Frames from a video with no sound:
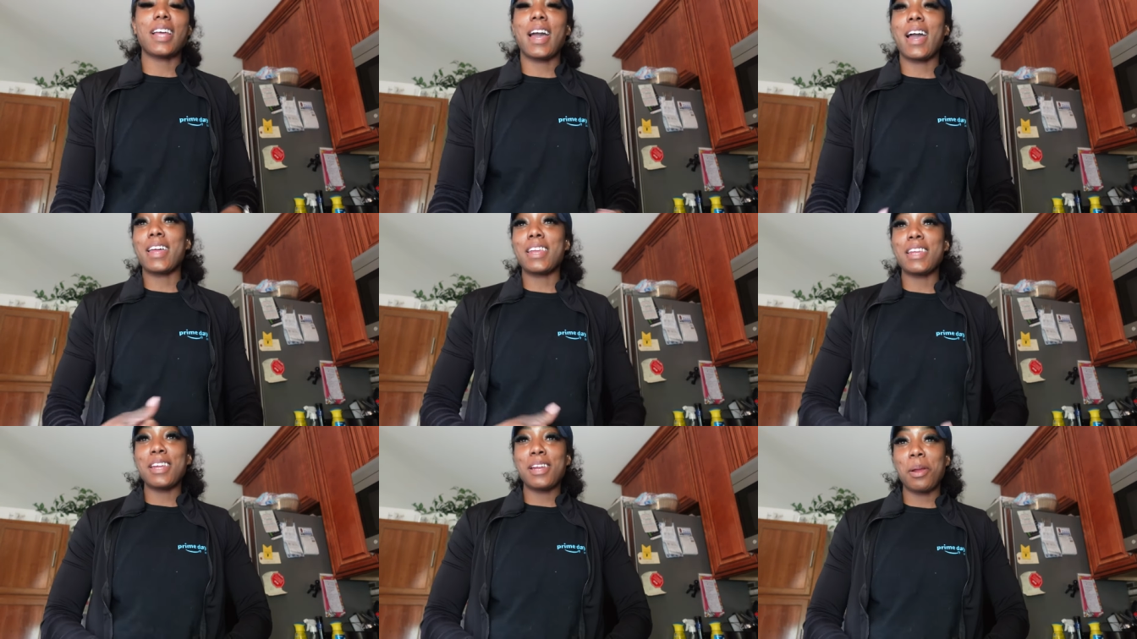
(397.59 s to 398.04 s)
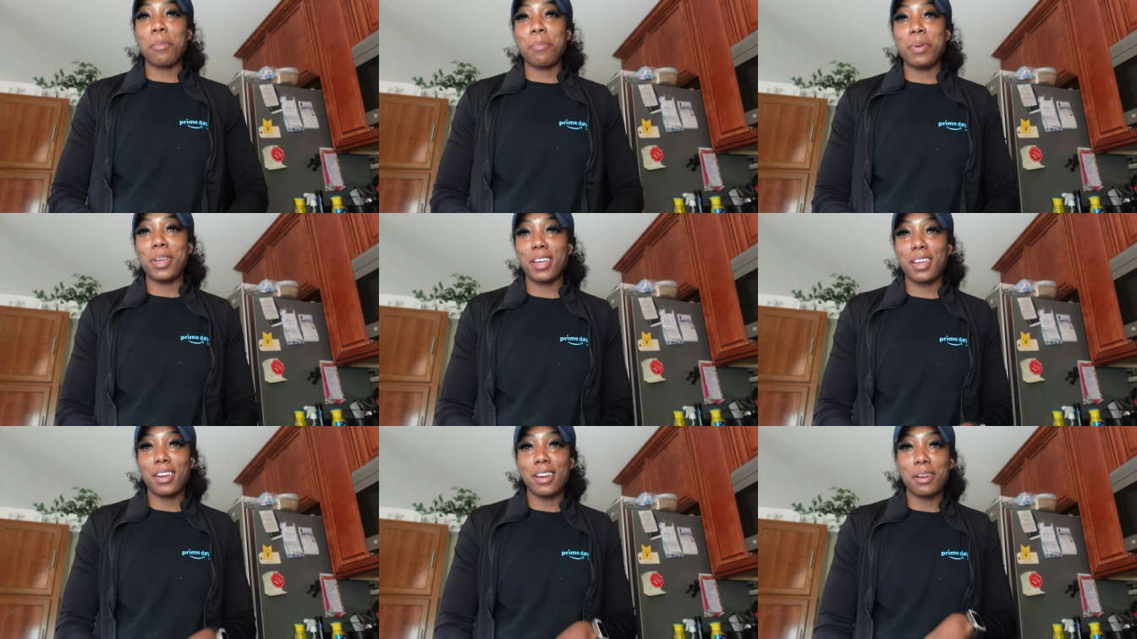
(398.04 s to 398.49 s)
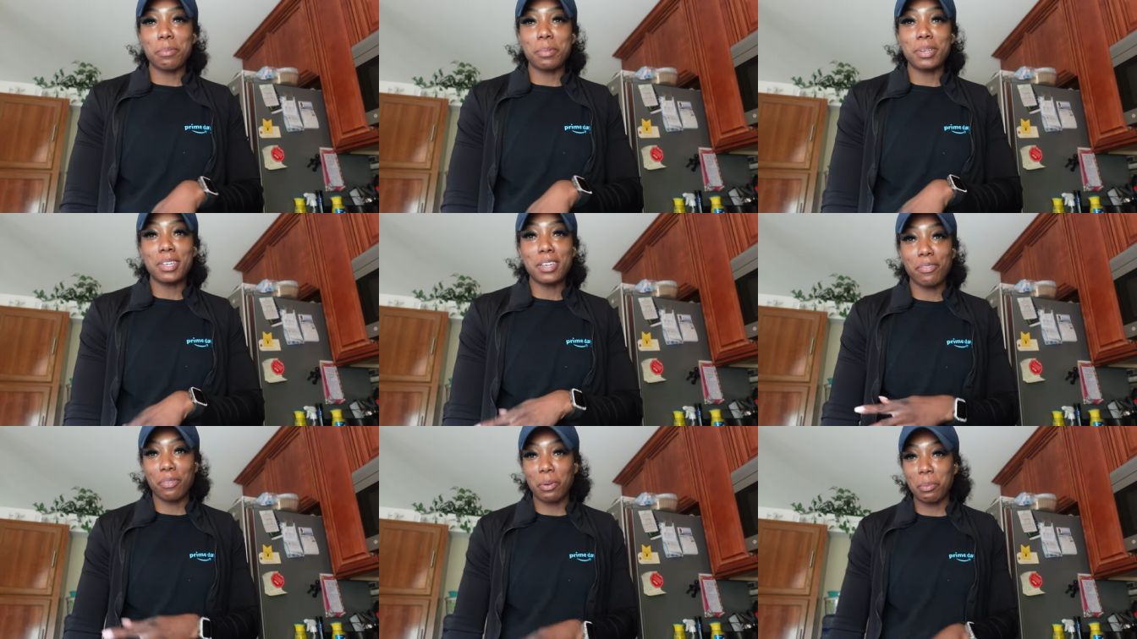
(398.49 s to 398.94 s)
i ended up picking up a
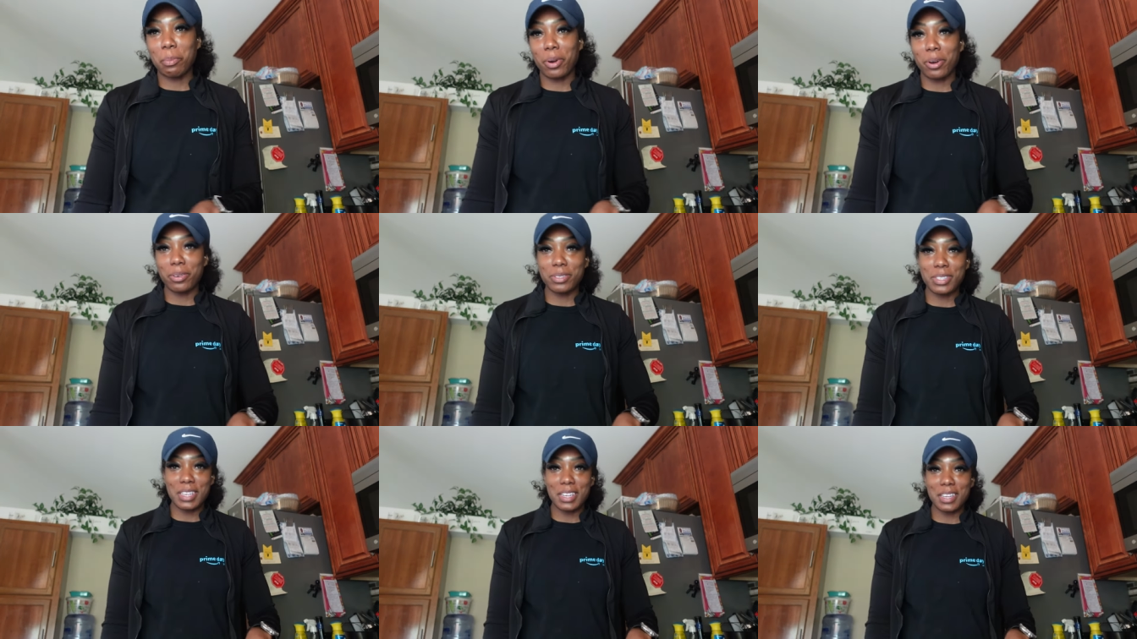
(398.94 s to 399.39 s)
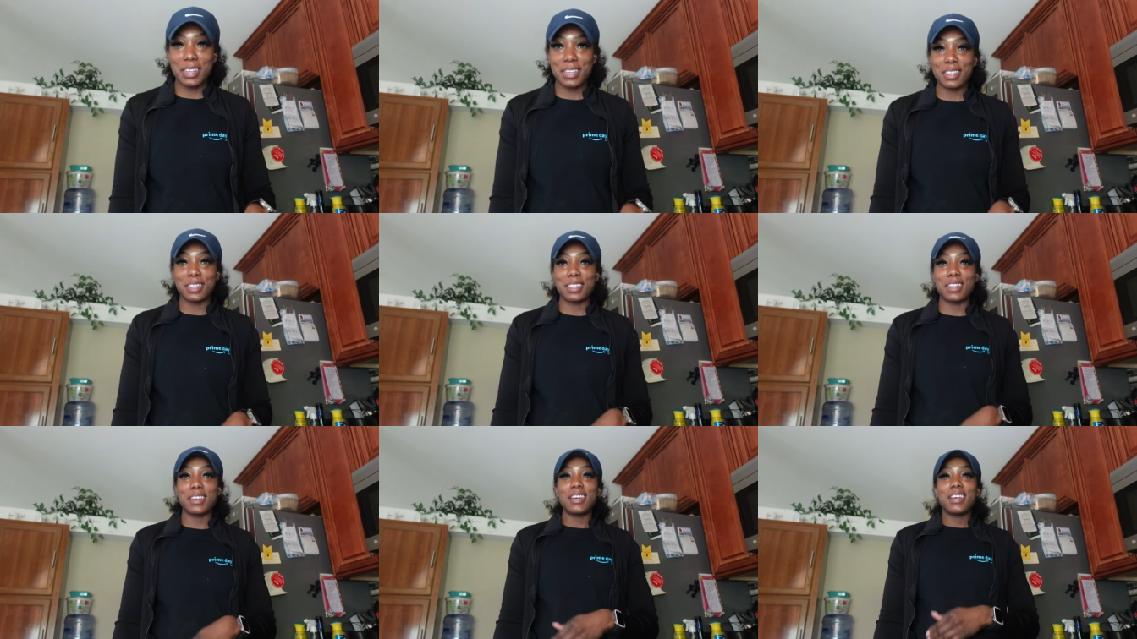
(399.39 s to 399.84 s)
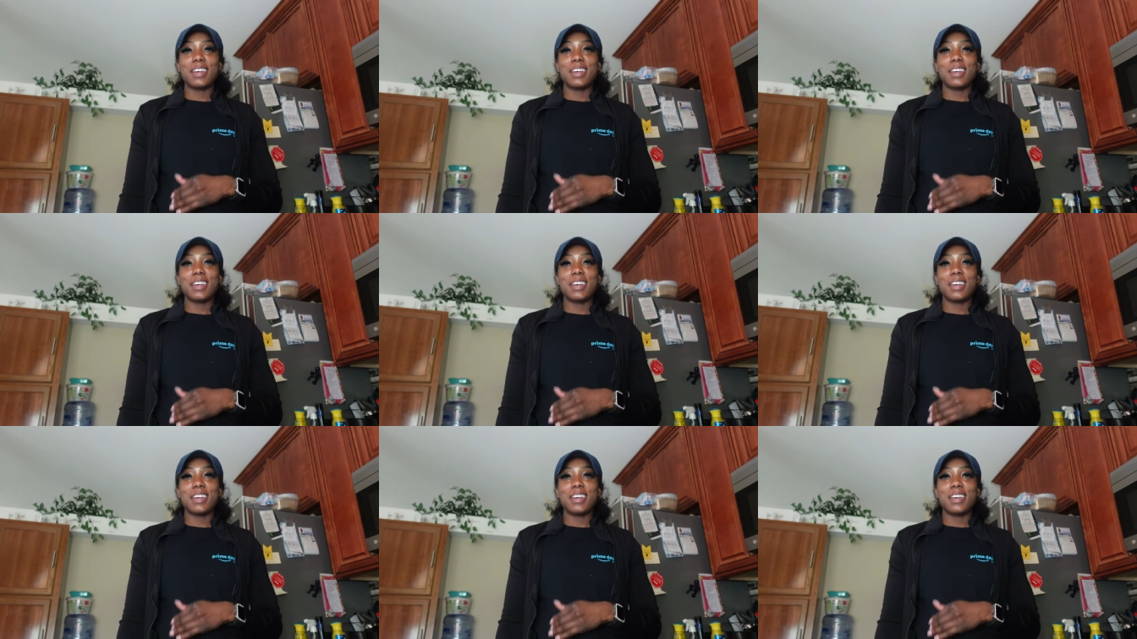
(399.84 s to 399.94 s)
different protein